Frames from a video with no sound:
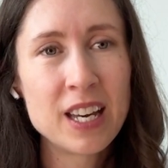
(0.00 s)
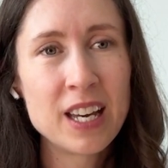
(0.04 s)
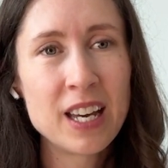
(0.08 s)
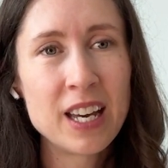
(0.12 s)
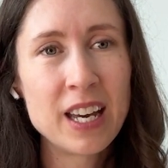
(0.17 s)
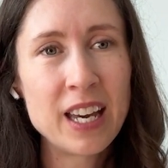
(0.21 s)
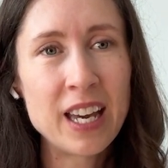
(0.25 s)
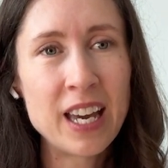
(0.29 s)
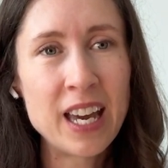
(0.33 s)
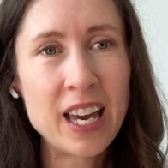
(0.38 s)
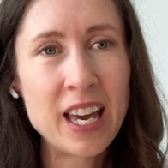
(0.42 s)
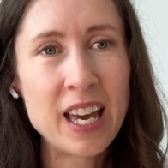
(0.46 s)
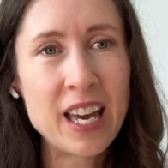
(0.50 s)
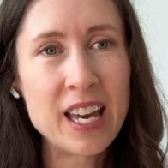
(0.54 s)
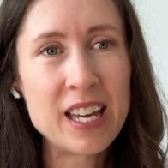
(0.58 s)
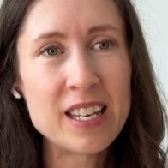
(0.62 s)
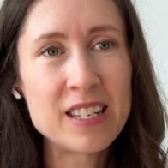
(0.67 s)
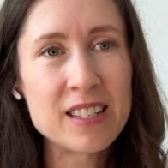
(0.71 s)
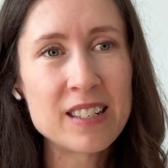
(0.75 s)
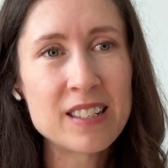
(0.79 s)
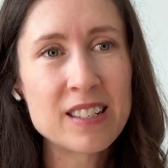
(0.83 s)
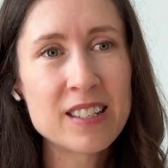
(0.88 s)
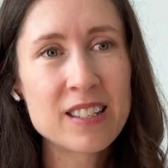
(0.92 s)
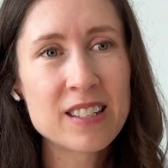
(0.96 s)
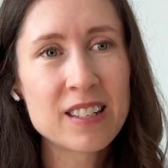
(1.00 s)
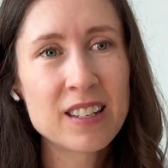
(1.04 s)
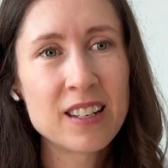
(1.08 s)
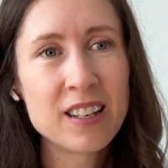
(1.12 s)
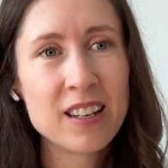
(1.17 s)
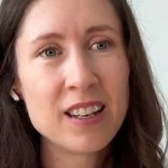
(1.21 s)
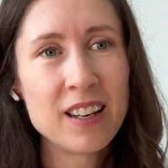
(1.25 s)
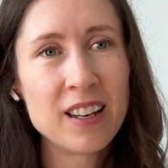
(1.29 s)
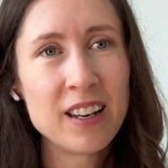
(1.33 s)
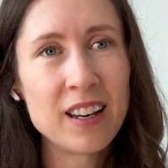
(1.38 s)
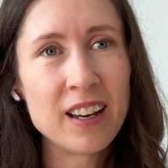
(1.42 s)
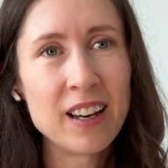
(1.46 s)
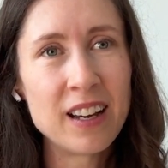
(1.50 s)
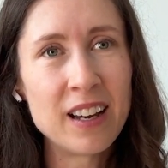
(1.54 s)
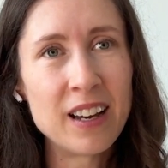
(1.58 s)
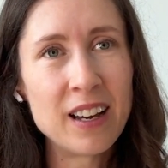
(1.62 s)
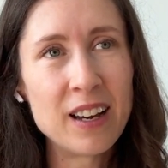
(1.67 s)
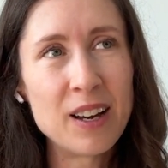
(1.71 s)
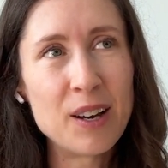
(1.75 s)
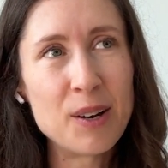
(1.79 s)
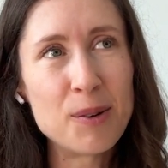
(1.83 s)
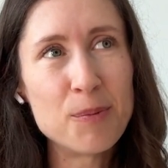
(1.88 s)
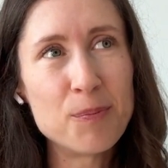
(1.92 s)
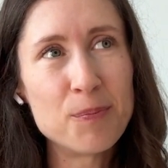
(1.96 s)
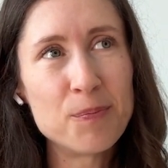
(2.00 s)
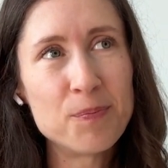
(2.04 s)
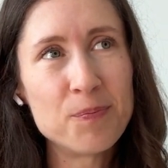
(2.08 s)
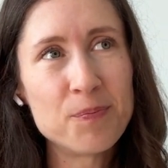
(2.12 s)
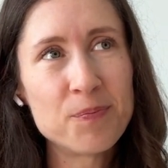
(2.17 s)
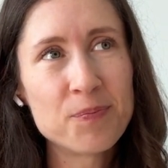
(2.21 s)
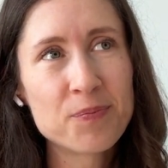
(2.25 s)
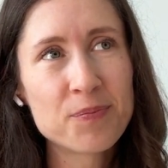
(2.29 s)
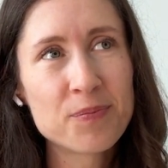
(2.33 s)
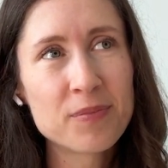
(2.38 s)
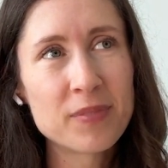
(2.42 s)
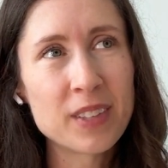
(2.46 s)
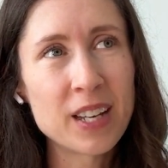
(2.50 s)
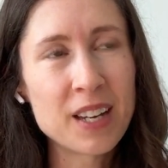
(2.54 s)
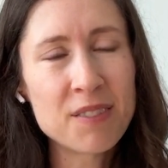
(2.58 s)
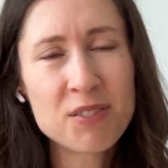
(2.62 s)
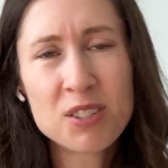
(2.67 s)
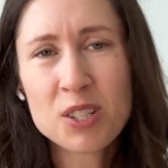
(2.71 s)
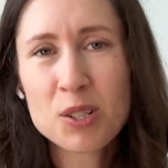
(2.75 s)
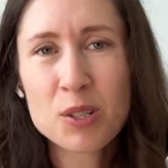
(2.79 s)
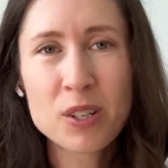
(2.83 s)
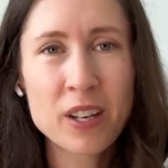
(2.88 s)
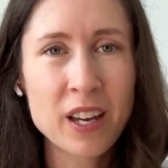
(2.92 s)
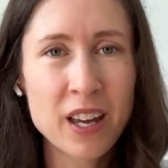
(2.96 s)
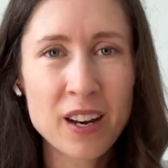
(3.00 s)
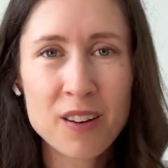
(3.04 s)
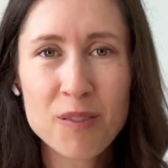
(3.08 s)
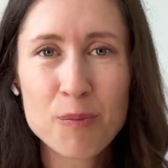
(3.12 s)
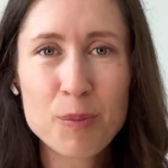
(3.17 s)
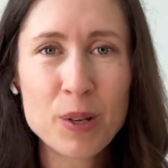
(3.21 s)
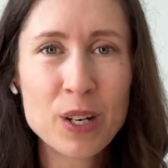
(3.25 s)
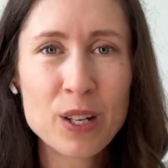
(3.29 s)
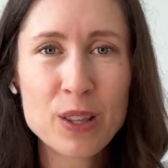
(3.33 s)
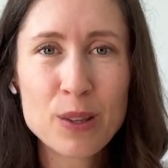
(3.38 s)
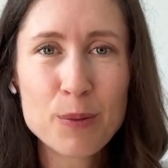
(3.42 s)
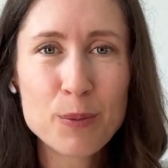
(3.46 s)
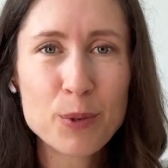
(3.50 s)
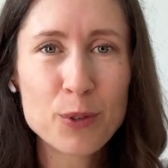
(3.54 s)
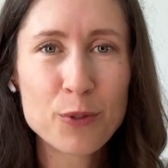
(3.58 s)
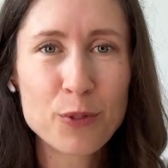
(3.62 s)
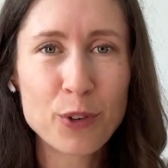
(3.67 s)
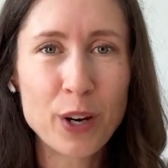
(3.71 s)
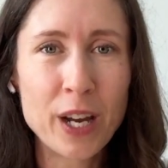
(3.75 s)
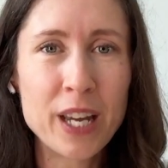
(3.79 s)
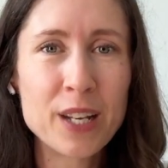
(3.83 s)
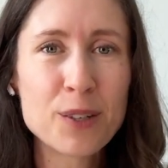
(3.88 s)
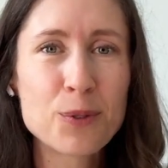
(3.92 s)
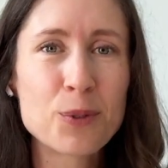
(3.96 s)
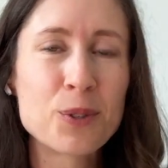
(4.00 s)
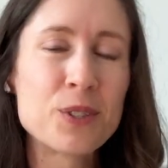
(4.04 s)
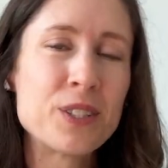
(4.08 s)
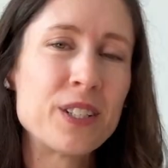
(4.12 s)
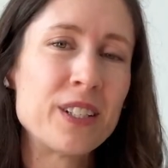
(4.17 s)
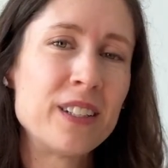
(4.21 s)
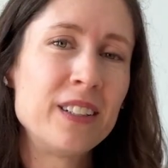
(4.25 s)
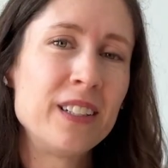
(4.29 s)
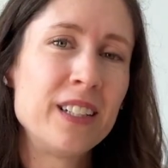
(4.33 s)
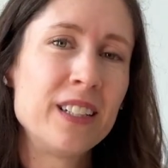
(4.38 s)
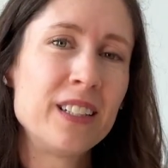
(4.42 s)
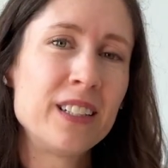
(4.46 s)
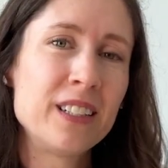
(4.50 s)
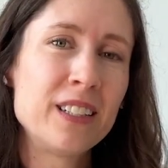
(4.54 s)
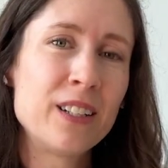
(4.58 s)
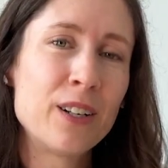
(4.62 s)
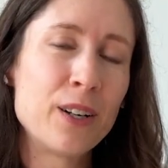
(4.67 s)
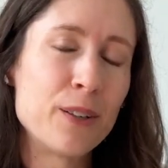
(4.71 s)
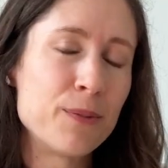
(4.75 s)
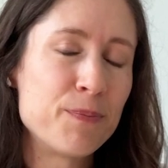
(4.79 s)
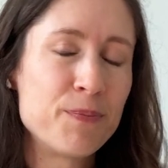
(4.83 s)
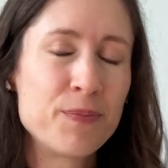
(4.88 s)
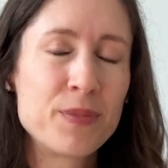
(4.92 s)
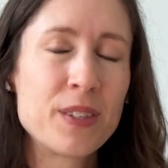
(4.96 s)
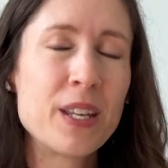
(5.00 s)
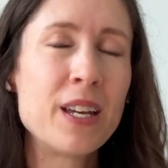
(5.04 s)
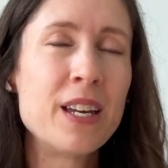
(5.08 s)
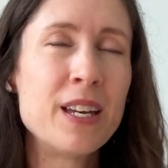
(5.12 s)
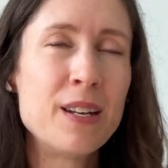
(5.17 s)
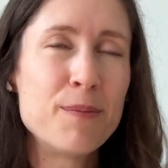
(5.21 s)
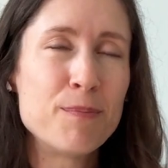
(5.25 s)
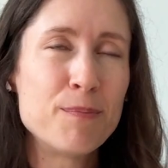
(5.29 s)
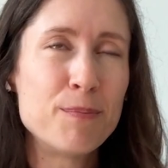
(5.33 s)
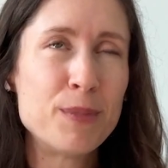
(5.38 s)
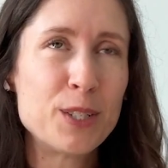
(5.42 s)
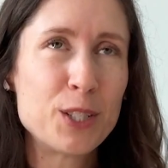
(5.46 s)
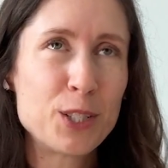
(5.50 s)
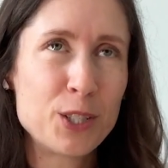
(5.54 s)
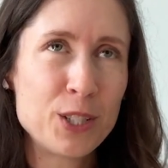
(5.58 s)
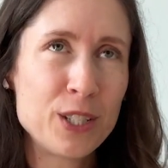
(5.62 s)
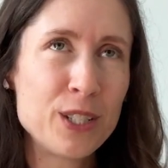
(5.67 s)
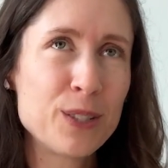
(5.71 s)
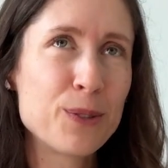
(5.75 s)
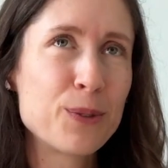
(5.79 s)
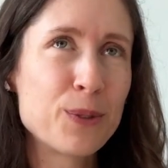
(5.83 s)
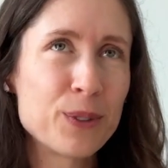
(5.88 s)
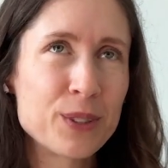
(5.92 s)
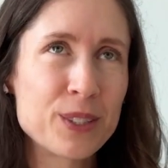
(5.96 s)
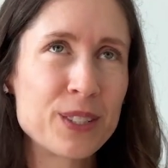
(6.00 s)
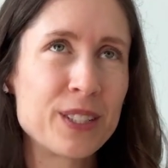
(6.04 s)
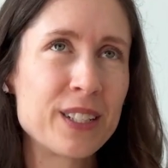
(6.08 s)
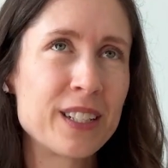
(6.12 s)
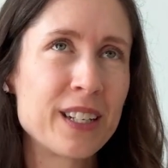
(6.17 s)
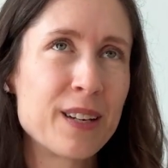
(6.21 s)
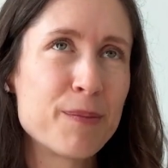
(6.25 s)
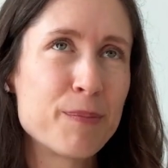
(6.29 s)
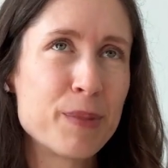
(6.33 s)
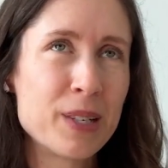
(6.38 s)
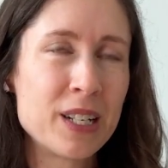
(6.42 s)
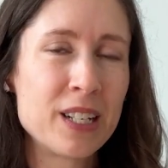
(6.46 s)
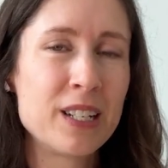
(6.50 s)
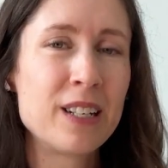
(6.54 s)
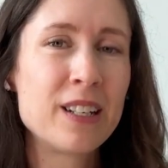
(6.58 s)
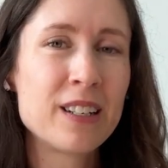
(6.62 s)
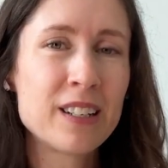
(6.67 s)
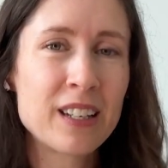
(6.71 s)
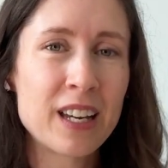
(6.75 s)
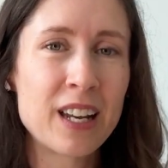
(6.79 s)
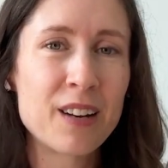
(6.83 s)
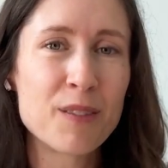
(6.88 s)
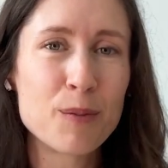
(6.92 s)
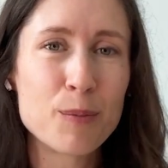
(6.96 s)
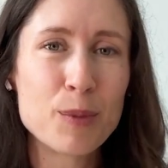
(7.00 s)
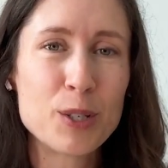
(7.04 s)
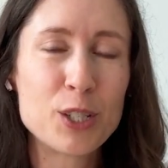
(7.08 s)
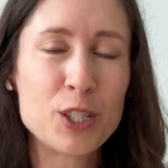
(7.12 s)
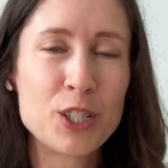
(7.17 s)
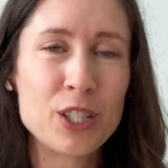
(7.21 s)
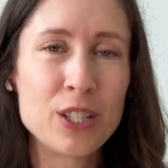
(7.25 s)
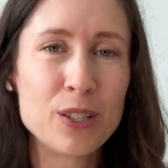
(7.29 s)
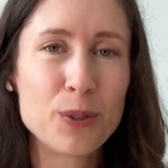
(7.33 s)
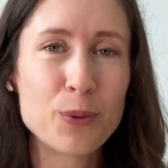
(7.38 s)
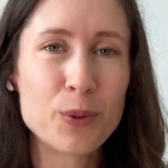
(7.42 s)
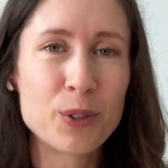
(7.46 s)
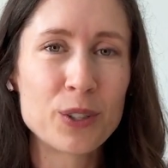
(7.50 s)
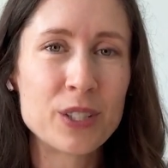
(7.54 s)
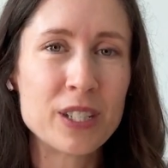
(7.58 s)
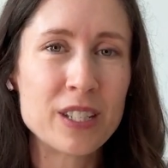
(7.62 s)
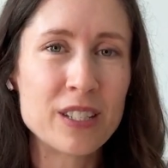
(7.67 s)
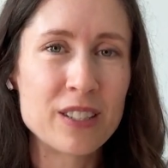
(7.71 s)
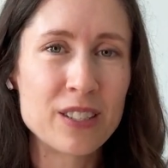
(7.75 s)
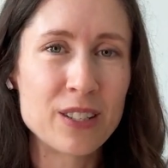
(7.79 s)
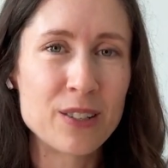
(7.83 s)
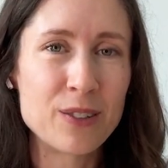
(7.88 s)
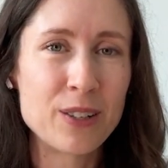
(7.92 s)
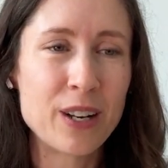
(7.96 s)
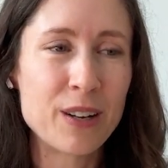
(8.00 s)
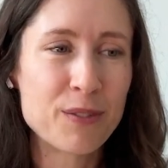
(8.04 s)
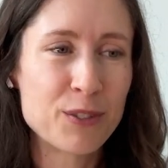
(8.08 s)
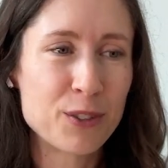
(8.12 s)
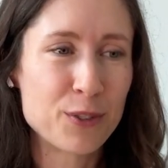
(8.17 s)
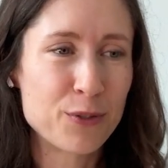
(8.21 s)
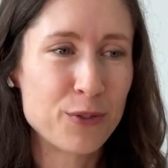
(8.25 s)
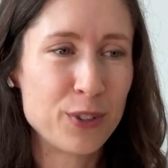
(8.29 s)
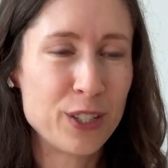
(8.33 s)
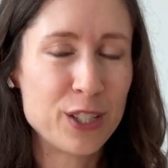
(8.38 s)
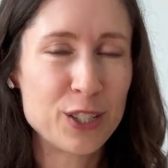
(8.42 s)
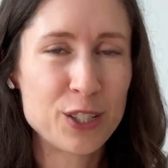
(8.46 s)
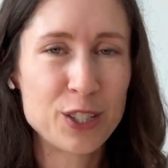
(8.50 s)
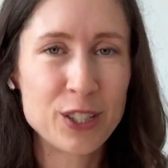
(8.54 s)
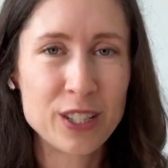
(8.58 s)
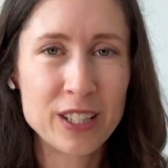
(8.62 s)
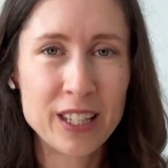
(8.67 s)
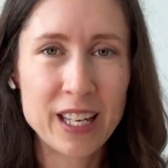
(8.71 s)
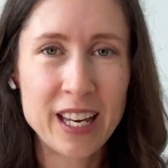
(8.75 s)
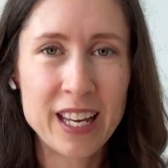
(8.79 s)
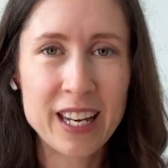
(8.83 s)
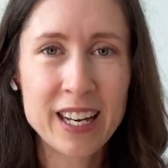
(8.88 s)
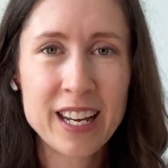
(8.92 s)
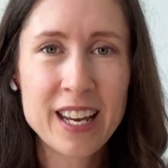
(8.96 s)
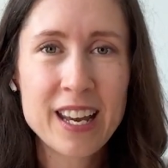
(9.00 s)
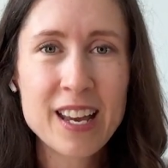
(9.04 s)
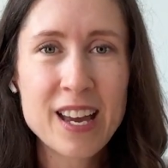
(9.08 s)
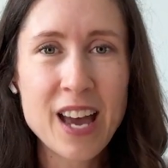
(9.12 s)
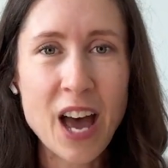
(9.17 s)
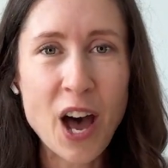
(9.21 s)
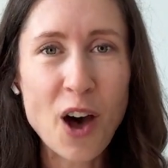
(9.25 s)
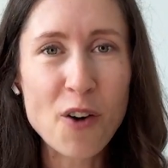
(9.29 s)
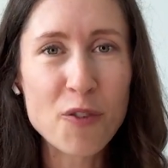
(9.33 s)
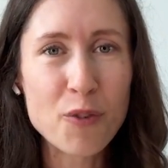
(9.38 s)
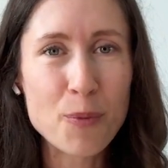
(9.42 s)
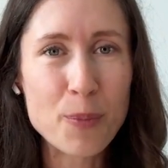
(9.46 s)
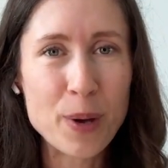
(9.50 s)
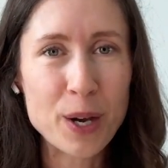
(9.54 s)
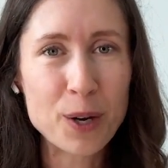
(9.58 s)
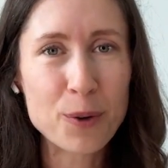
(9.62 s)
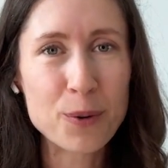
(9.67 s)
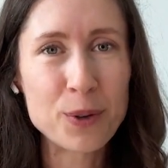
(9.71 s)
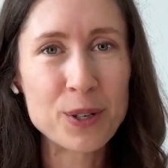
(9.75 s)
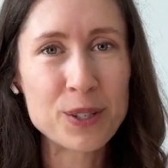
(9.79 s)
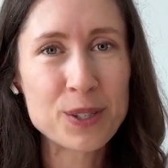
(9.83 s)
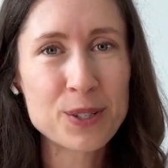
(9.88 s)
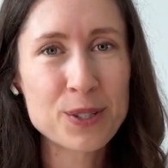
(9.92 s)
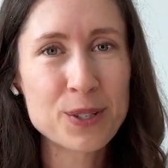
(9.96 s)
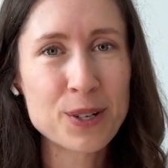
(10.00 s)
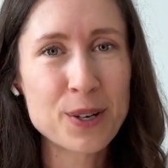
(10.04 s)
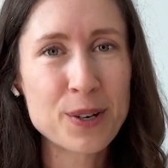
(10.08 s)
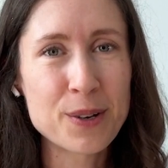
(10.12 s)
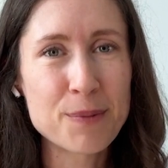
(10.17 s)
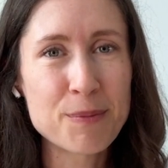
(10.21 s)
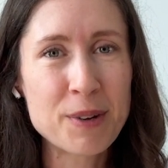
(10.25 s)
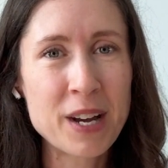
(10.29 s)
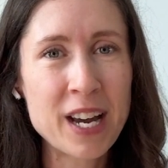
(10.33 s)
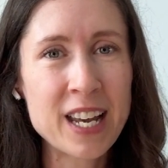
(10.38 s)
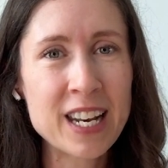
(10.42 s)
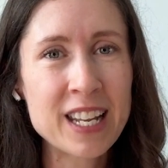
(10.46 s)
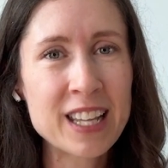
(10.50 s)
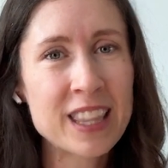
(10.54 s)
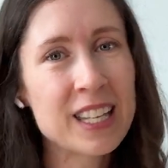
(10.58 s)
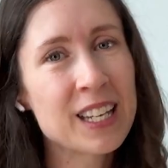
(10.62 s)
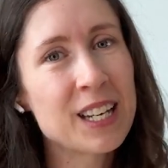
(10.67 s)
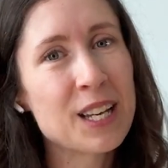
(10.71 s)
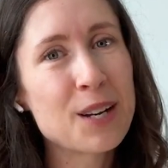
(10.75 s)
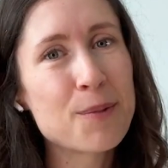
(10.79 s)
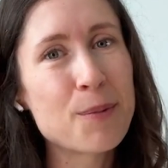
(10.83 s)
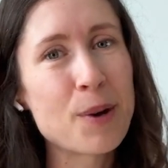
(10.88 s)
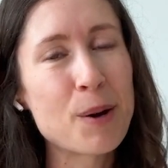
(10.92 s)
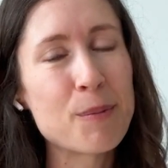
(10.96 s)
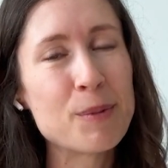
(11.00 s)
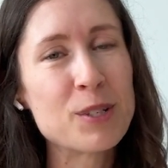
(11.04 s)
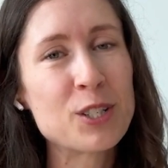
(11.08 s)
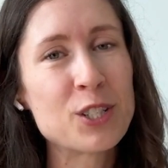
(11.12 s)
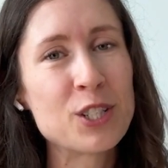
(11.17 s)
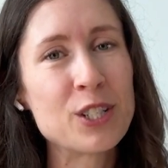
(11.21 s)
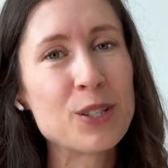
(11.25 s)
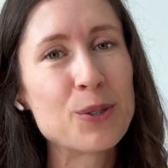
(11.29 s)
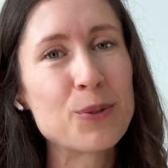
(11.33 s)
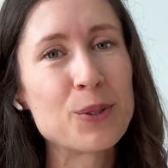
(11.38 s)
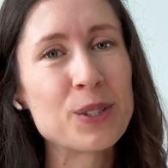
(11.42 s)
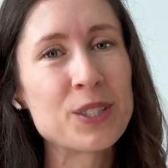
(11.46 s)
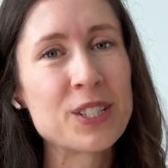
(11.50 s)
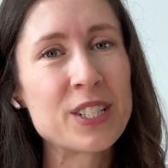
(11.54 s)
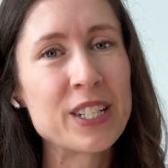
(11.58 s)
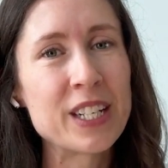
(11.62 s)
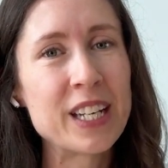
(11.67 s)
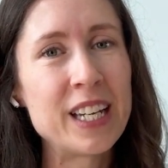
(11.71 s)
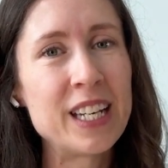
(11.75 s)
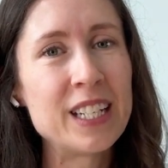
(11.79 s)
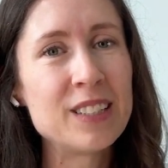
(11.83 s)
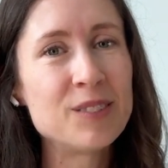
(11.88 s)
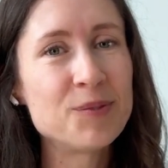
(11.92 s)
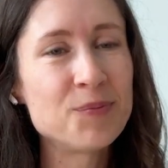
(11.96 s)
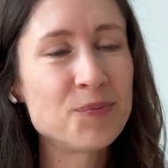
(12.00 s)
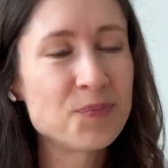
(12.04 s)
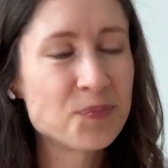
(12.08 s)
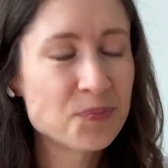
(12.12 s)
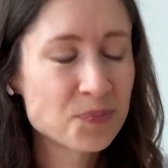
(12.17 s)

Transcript: And I've just kind of been in the mood for hand quilting lately, or in machine quilting. I've been in kind of a machine quilting zone after finishing that alphabet quilt. So I'm kind of thinking about machine quilting it.